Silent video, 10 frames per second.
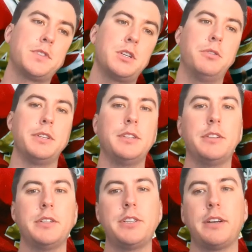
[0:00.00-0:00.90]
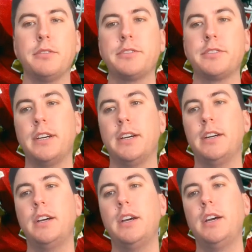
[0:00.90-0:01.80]
When the Generals, the
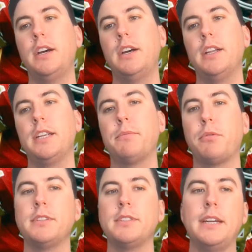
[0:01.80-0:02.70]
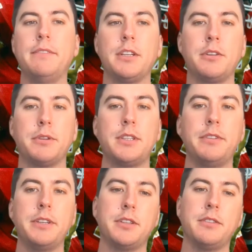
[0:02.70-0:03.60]
#1 team in the North
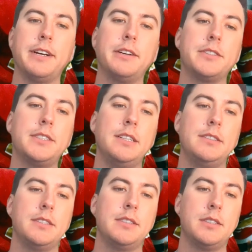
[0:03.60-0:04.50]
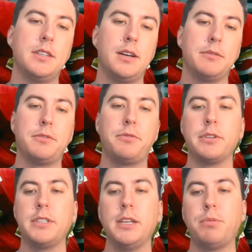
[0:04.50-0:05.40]
Division in the regular season, to
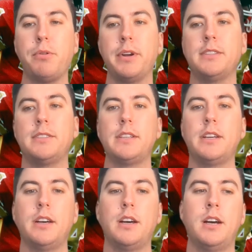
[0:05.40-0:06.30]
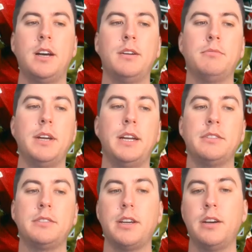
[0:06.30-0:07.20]
14 points. And
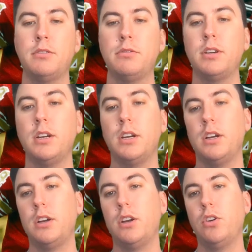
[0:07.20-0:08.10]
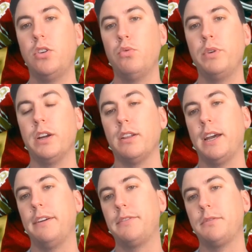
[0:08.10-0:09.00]
so we are
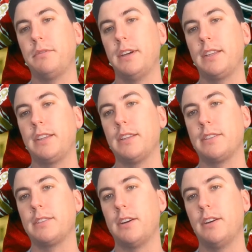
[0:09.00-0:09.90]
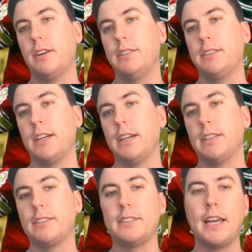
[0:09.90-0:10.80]
left with the Stars and
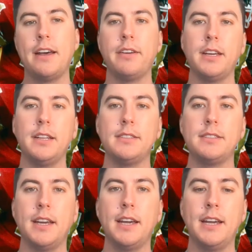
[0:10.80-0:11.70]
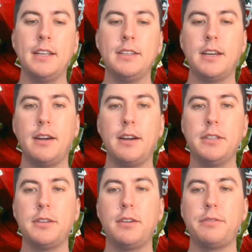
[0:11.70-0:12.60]
the Stallions. And I want
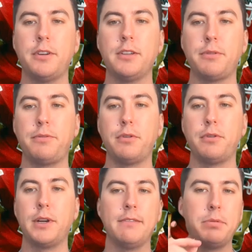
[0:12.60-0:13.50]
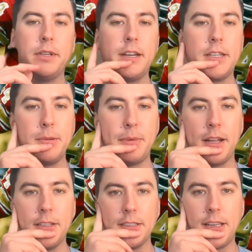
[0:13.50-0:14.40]
to talk first, before I give my prediction
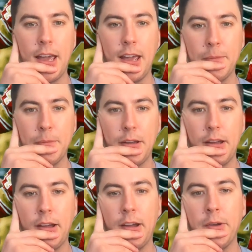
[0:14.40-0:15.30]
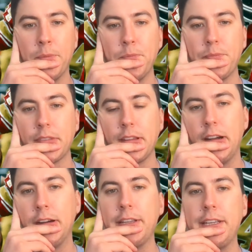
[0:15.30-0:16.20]
about this game,
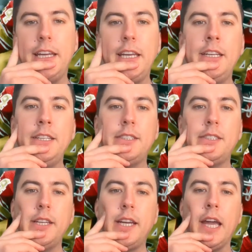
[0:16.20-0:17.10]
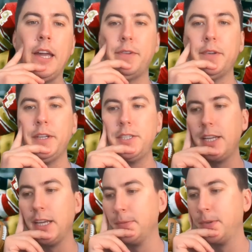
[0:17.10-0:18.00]
are the keys to the game for each
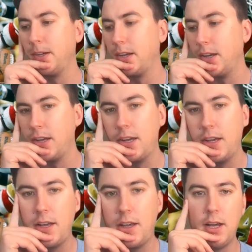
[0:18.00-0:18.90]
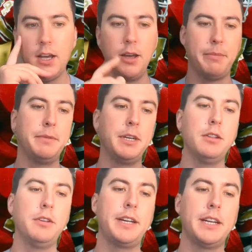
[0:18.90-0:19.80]
team. I mean, you
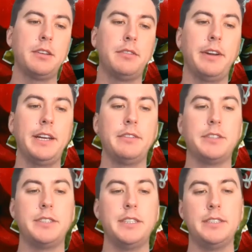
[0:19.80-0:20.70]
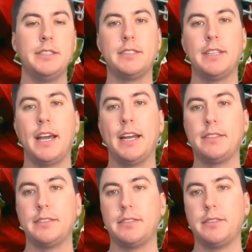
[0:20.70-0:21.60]
look at the regular season
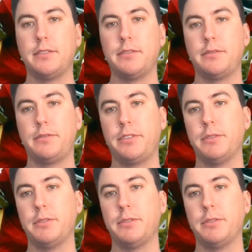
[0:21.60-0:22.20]
stats for the